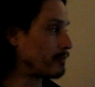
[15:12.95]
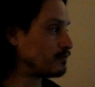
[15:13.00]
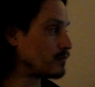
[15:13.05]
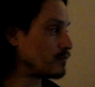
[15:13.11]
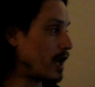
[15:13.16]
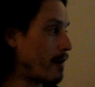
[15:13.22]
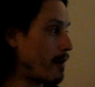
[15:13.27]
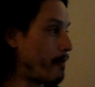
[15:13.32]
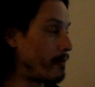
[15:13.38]
We
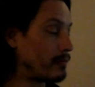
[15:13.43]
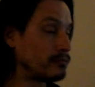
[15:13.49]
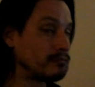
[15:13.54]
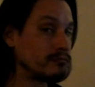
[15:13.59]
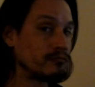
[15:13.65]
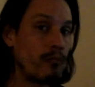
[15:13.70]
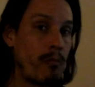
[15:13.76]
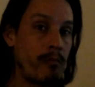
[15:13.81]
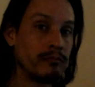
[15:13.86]
got a
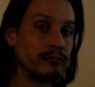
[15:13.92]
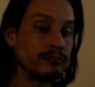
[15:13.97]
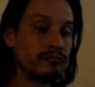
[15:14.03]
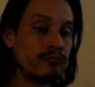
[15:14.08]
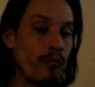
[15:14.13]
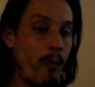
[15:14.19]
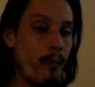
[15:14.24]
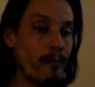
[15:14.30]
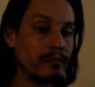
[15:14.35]
box at
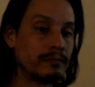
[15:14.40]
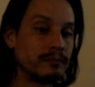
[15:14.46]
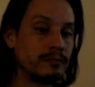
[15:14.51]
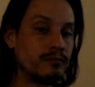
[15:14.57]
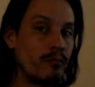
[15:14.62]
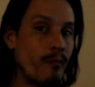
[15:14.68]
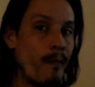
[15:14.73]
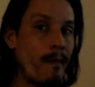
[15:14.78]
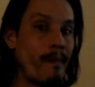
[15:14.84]

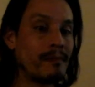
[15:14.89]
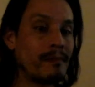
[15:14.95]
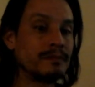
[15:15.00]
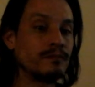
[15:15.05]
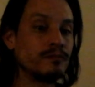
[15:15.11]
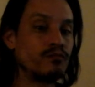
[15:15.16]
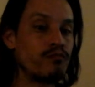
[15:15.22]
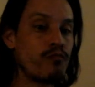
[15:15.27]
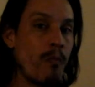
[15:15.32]
Costco,
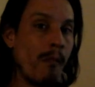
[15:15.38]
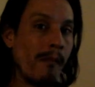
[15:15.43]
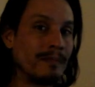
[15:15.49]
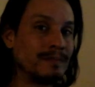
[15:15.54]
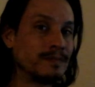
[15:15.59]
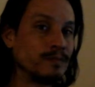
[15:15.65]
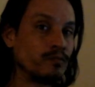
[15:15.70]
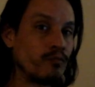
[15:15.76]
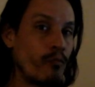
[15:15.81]
and there were
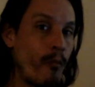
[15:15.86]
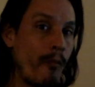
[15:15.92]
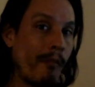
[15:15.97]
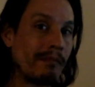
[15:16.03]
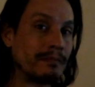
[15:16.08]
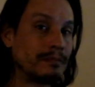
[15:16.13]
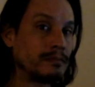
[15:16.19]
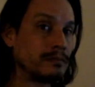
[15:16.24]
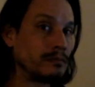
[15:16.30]
like, how
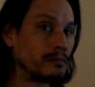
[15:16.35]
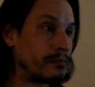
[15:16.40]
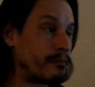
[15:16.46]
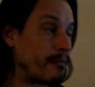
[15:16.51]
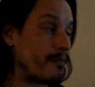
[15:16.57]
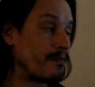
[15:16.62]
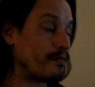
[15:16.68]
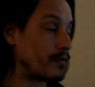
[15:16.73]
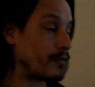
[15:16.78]
many in there?
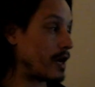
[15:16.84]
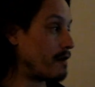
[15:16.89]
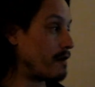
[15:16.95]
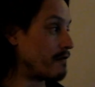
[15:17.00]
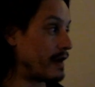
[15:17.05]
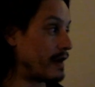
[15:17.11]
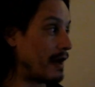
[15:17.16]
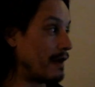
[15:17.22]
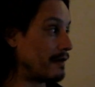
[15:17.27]

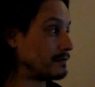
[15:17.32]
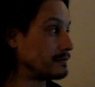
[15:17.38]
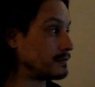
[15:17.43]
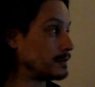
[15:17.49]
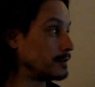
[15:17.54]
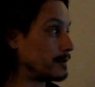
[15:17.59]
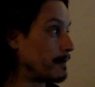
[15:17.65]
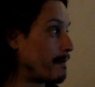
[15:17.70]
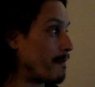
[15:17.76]
Oh, yeah.
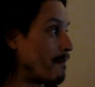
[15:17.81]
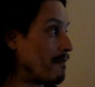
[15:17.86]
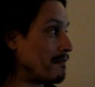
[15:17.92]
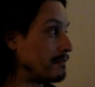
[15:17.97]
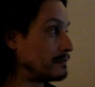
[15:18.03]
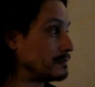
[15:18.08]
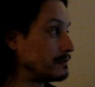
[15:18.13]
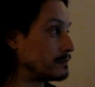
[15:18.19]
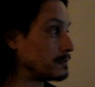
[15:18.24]
Like
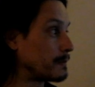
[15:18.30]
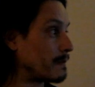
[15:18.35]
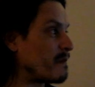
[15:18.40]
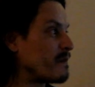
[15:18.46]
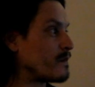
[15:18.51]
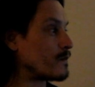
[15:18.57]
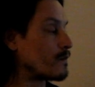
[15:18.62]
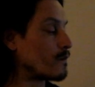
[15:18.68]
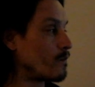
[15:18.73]
40 or
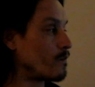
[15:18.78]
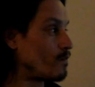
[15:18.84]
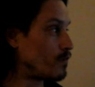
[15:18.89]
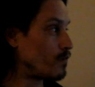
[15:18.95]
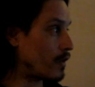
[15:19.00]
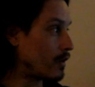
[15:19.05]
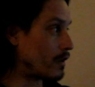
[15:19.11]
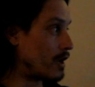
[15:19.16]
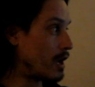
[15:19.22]

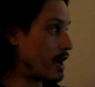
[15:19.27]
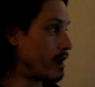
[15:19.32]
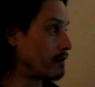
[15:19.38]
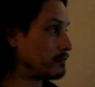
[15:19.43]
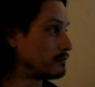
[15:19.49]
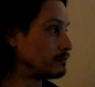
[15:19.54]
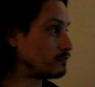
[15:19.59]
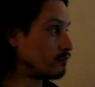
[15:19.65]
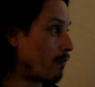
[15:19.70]
something?
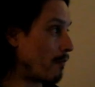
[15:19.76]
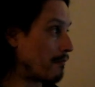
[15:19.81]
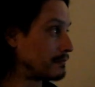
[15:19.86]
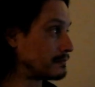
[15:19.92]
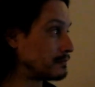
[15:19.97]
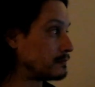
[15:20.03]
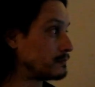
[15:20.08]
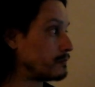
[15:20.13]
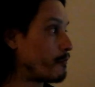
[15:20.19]
Yeah.
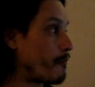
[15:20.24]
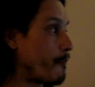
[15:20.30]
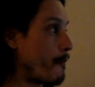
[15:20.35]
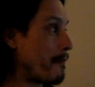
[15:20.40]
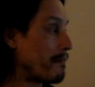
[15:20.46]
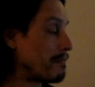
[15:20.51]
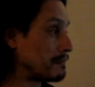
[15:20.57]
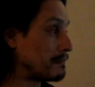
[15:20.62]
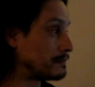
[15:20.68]

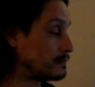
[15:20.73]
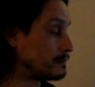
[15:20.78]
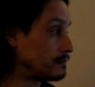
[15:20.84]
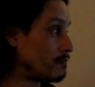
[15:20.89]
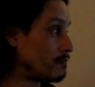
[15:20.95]
Crazy